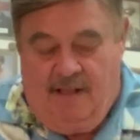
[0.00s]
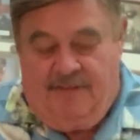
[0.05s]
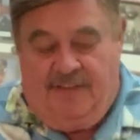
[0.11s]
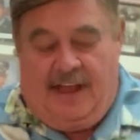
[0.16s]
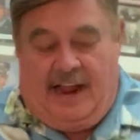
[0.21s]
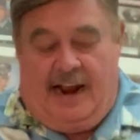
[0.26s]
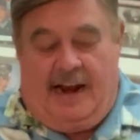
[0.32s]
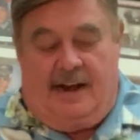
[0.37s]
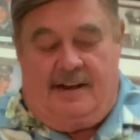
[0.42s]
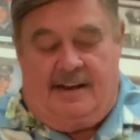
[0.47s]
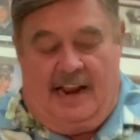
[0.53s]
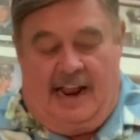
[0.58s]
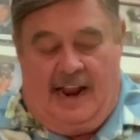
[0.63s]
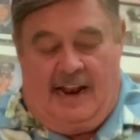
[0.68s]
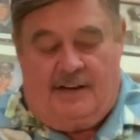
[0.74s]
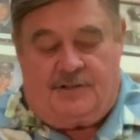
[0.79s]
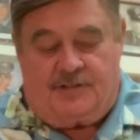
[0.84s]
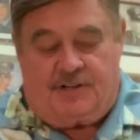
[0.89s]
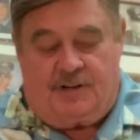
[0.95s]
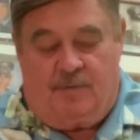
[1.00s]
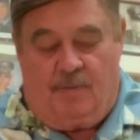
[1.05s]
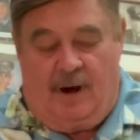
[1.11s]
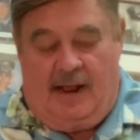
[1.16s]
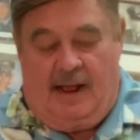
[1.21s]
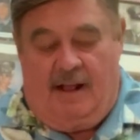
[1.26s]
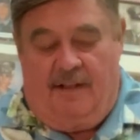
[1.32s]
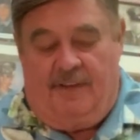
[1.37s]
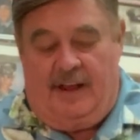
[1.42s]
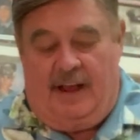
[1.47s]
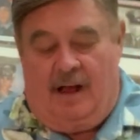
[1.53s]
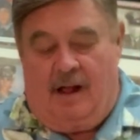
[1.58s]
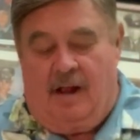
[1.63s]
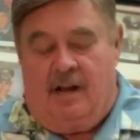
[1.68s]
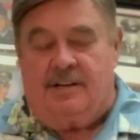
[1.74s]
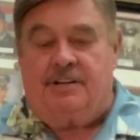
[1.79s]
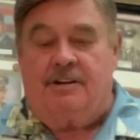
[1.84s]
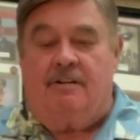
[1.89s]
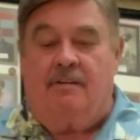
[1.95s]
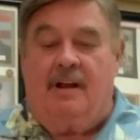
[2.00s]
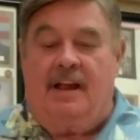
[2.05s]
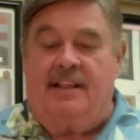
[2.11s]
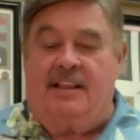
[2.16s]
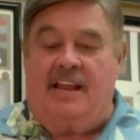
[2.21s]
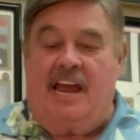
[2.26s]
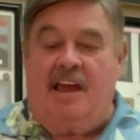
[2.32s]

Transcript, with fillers: They danced around the altar and